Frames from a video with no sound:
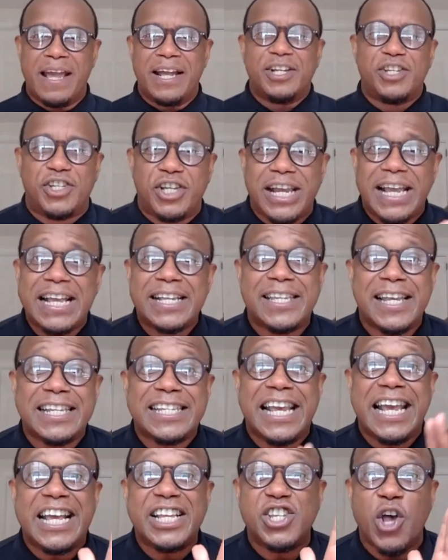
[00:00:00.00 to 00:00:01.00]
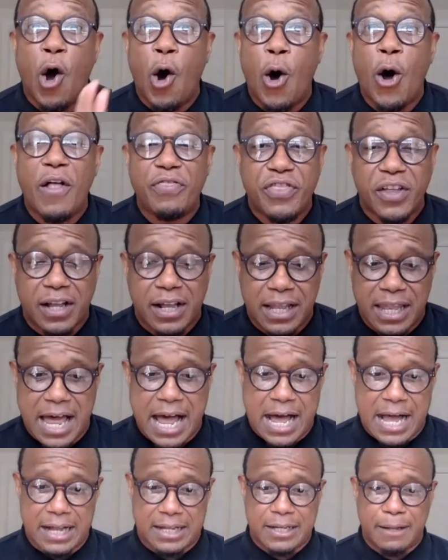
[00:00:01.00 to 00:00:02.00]
Jesus is on the
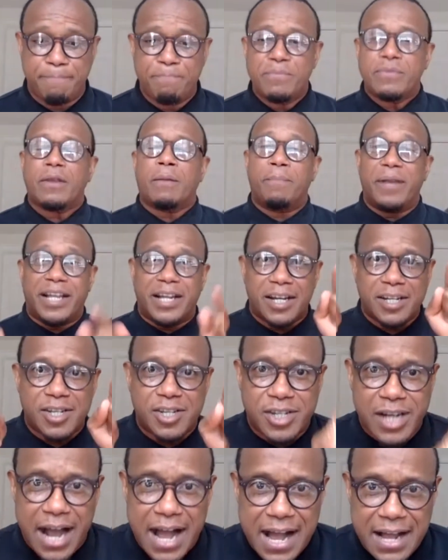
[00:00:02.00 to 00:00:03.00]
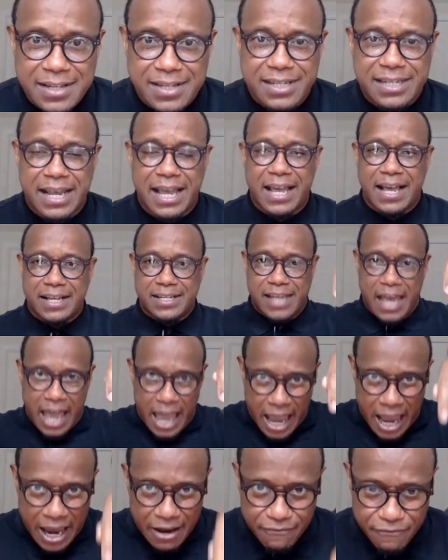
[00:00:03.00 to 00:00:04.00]
clock, because John says
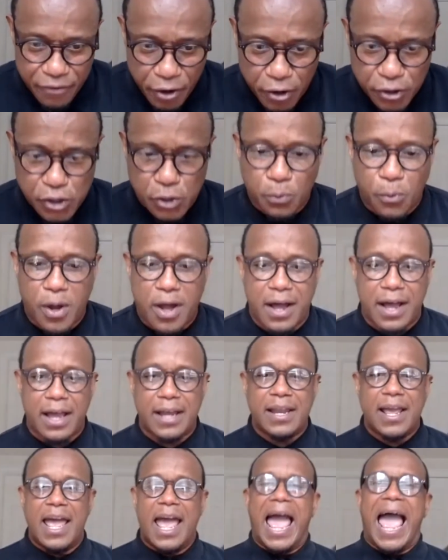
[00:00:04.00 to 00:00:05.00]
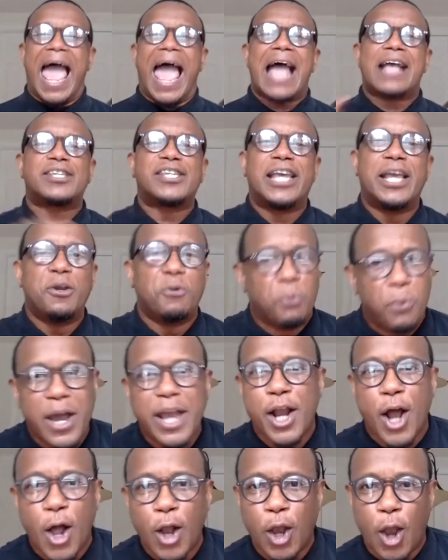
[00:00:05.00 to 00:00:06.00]
in verse 1, as he went
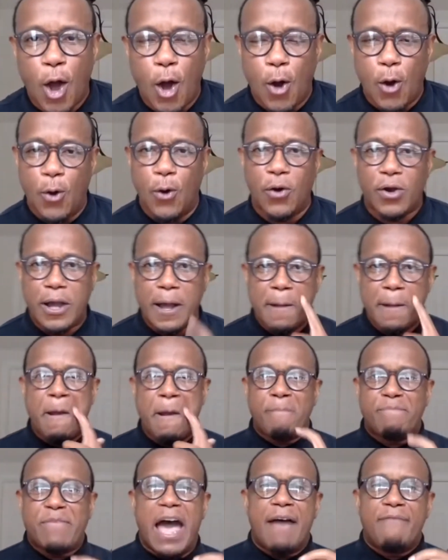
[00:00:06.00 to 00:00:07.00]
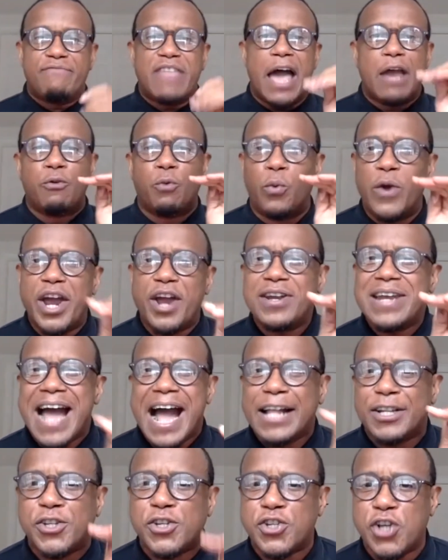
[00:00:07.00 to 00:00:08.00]
along, that we're
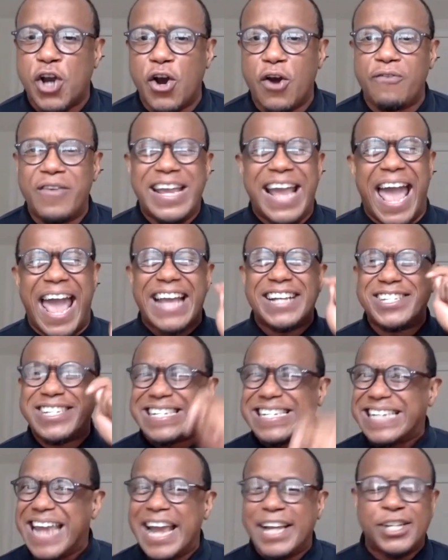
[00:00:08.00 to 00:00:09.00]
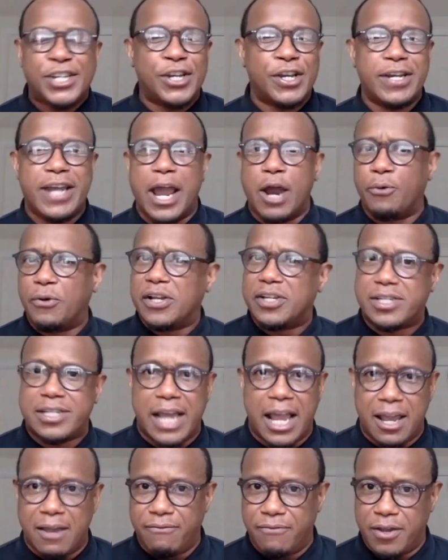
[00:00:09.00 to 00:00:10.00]
not serving a stationary
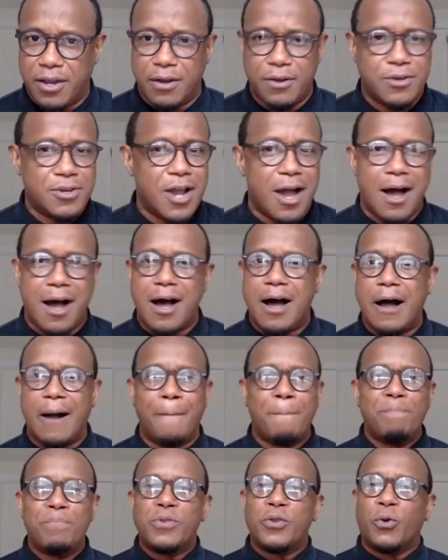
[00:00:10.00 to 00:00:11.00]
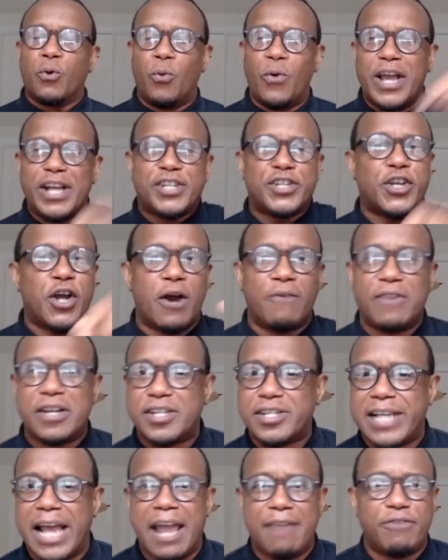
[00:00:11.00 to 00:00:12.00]
Savior. No, we serve a
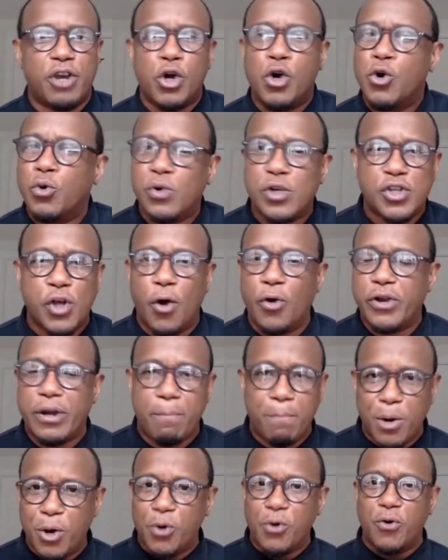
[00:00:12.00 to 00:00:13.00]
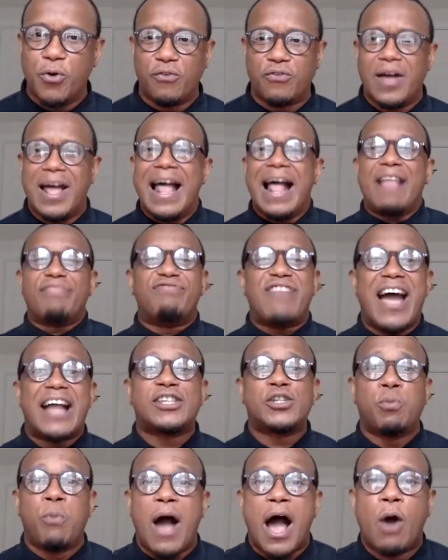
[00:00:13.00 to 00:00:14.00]
Savior who was on the move.
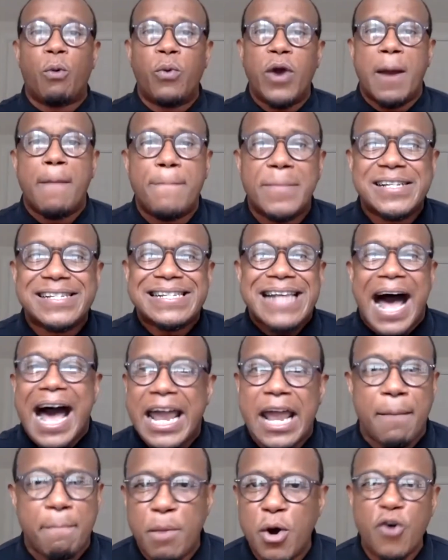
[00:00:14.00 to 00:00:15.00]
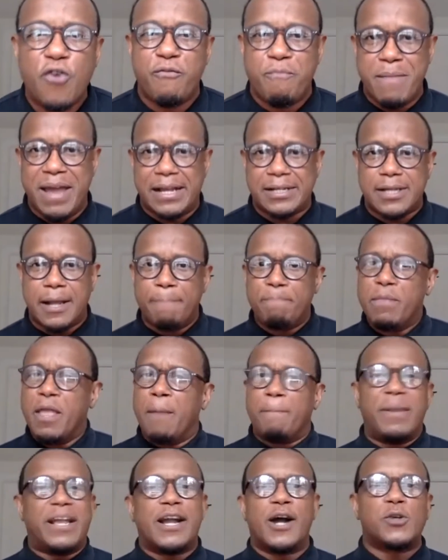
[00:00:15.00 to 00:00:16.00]
That's why we're Messiah Movement,
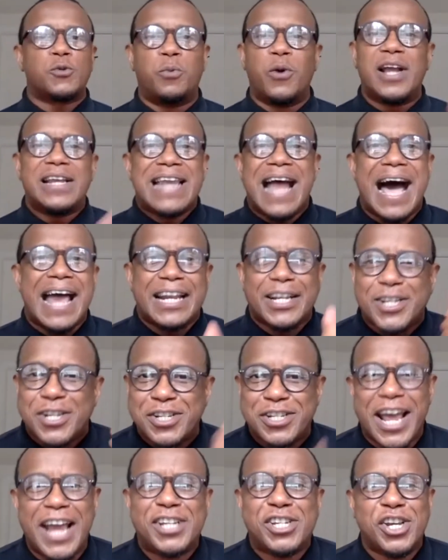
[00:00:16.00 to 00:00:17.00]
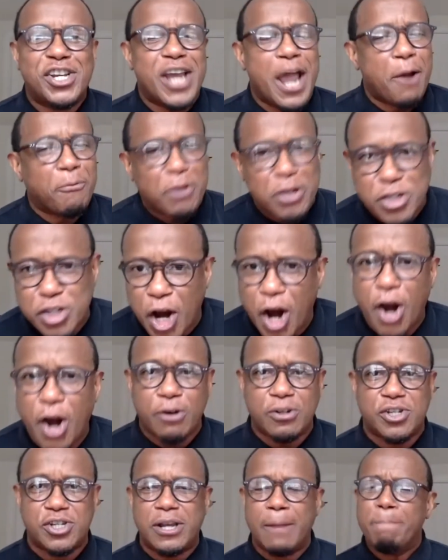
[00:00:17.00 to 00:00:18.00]
because we're not a stationary
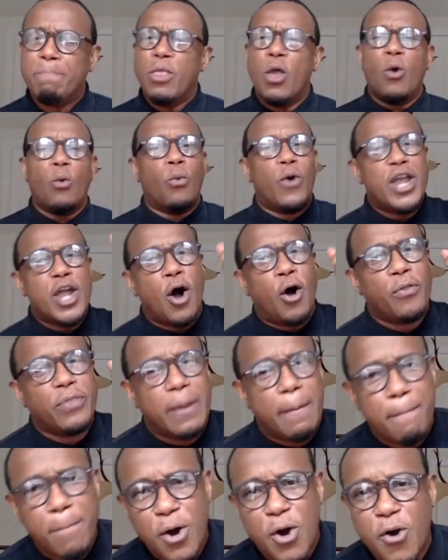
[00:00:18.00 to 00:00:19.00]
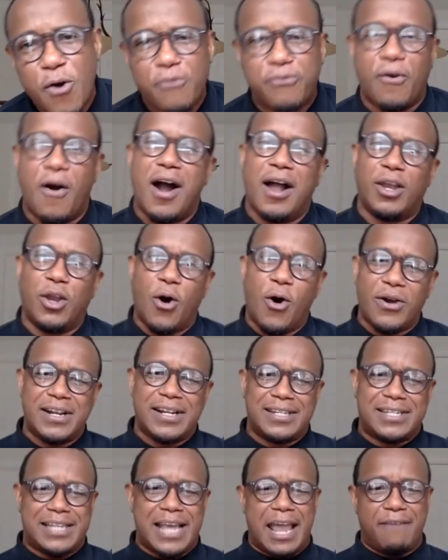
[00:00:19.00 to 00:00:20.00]
church. We on the move for our Lord
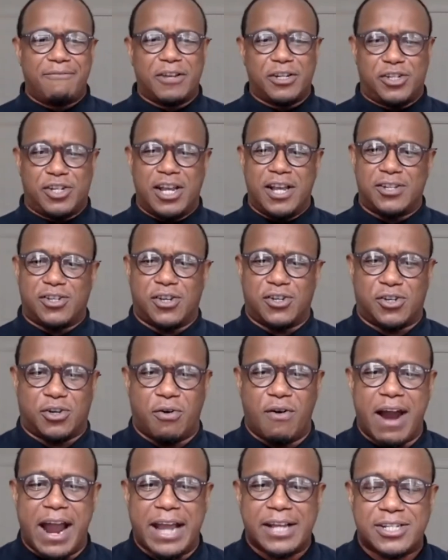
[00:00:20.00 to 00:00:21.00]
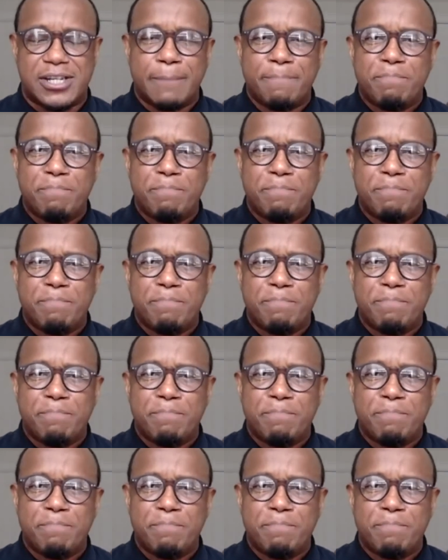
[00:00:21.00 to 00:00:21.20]
and Savior, Jesus Christ.